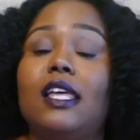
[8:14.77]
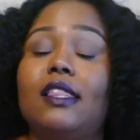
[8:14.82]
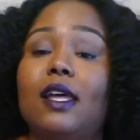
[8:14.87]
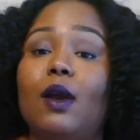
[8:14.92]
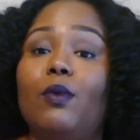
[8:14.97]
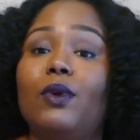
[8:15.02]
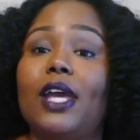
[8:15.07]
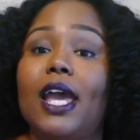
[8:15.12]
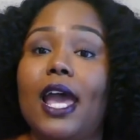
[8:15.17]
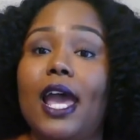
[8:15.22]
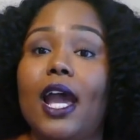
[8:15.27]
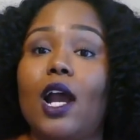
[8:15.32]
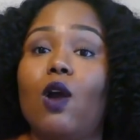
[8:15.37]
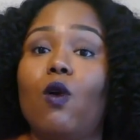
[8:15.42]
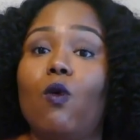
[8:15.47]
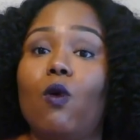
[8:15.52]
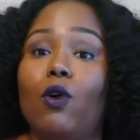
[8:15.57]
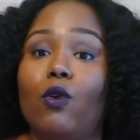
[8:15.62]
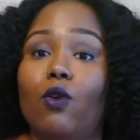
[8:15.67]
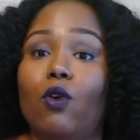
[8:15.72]
that we had
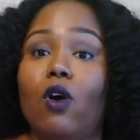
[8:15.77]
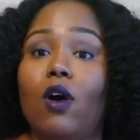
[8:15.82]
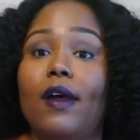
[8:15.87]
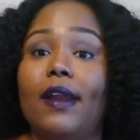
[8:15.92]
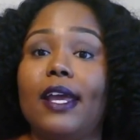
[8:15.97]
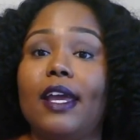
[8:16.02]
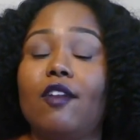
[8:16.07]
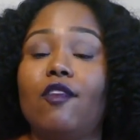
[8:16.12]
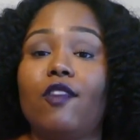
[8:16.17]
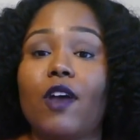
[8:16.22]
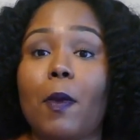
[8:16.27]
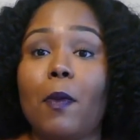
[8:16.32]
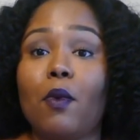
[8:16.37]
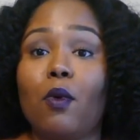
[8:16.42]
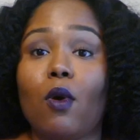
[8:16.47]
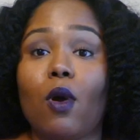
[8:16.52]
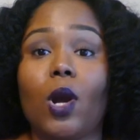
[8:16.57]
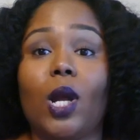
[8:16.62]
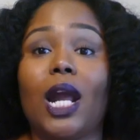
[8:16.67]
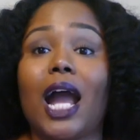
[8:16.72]
going on in
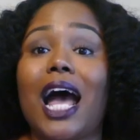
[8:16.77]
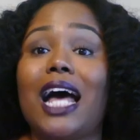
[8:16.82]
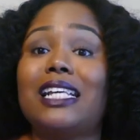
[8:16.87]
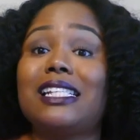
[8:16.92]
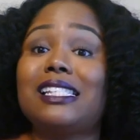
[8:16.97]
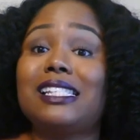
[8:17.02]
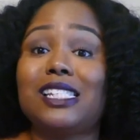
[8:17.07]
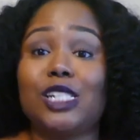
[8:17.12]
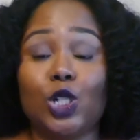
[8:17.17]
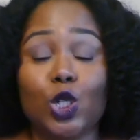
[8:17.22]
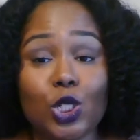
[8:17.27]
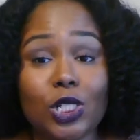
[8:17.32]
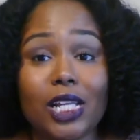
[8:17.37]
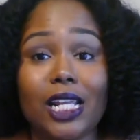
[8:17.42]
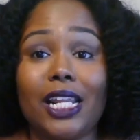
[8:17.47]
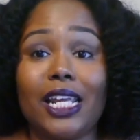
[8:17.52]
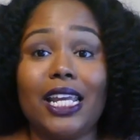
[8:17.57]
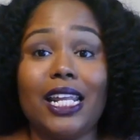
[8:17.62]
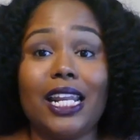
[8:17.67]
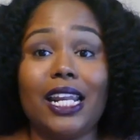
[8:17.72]
February, I still
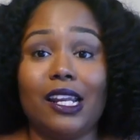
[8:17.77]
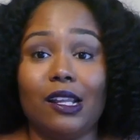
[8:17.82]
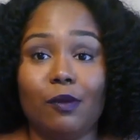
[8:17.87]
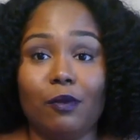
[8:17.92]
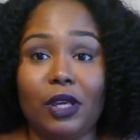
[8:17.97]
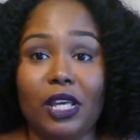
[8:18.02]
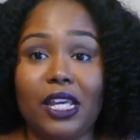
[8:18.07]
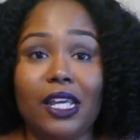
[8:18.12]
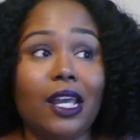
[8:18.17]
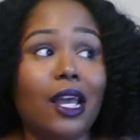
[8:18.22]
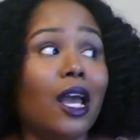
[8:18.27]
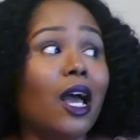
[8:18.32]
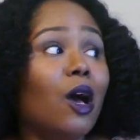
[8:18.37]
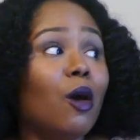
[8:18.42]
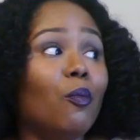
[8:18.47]
didn't eat any meat,